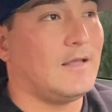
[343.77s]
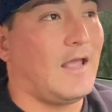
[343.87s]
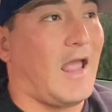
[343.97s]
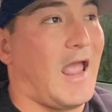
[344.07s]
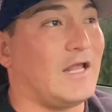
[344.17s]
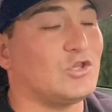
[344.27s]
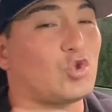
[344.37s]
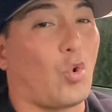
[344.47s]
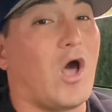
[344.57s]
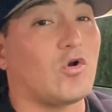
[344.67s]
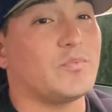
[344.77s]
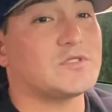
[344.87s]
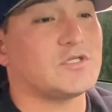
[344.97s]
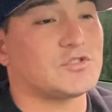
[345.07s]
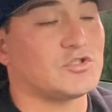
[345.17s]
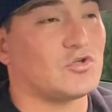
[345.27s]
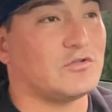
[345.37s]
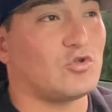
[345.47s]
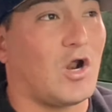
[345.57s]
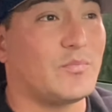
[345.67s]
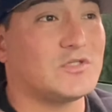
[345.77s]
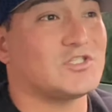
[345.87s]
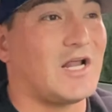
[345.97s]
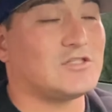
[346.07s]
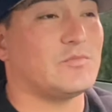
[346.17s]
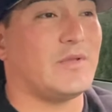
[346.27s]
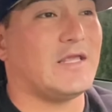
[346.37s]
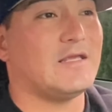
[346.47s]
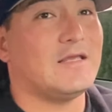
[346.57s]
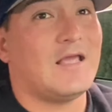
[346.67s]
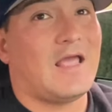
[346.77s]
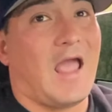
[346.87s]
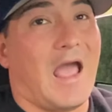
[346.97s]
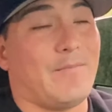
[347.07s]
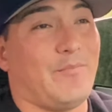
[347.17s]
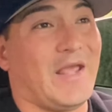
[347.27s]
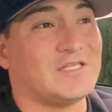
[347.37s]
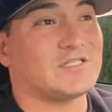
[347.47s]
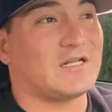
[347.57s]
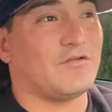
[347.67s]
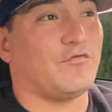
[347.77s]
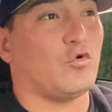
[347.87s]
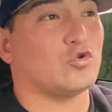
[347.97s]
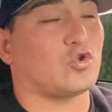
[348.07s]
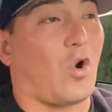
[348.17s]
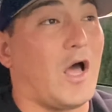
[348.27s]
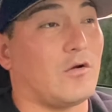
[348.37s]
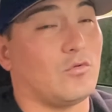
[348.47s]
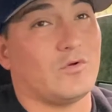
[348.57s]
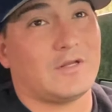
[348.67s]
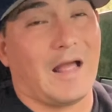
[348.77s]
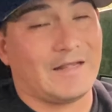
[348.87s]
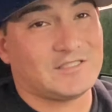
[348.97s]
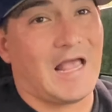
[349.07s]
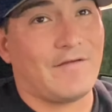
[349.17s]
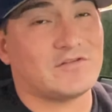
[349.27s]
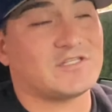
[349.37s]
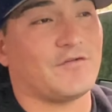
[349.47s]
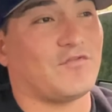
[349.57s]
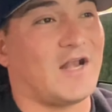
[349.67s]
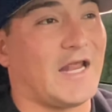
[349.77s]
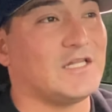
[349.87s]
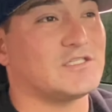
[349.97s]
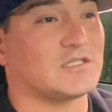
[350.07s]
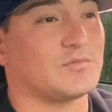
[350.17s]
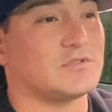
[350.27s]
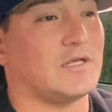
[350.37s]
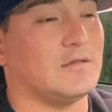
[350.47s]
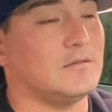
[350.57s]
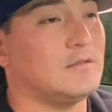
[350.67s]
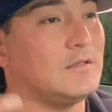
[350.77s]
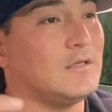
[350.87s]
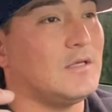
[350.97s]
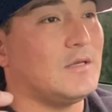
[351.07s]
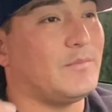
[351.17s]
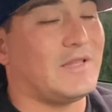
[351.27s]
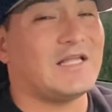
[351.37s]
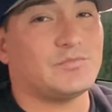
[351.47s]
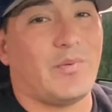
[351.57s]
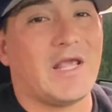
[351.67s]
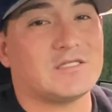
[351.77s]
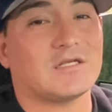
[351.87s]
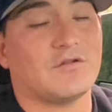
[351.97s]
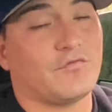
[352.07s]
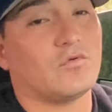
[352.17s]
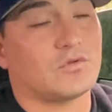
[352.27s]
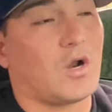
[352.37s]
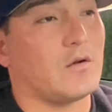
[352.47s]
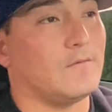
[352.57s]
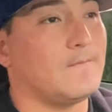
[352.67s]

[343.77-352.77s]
and throttle position. So the throttle position has to be at basically full throttle. I have it set for 96%, but that's basically full throttle.